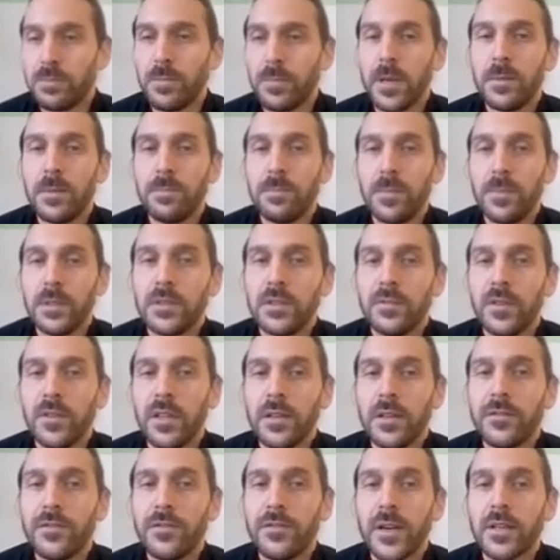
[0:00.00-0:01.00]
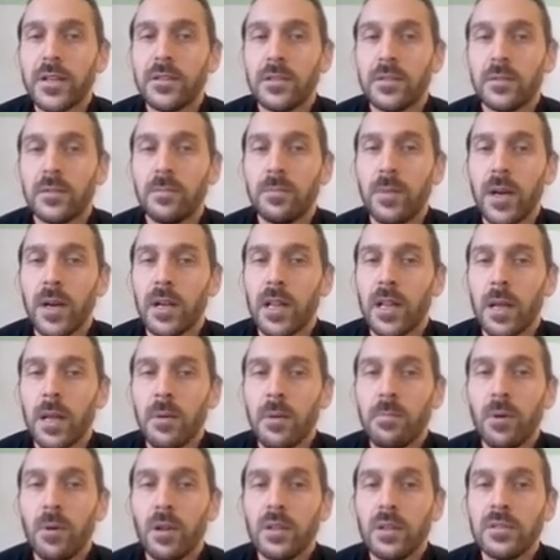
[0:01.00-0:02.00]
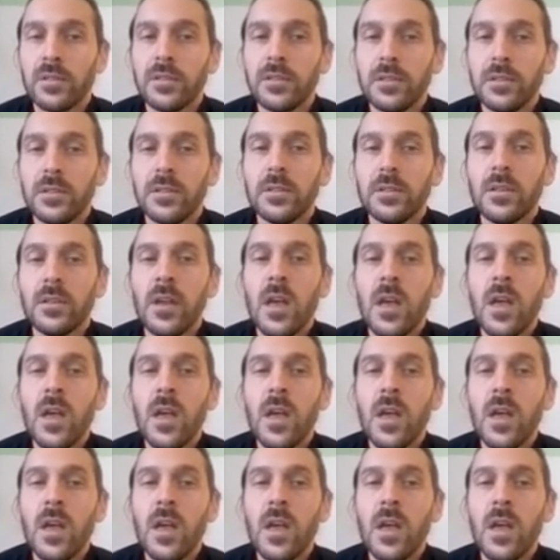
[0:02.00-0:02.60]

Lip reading: might be severely affected by climate policy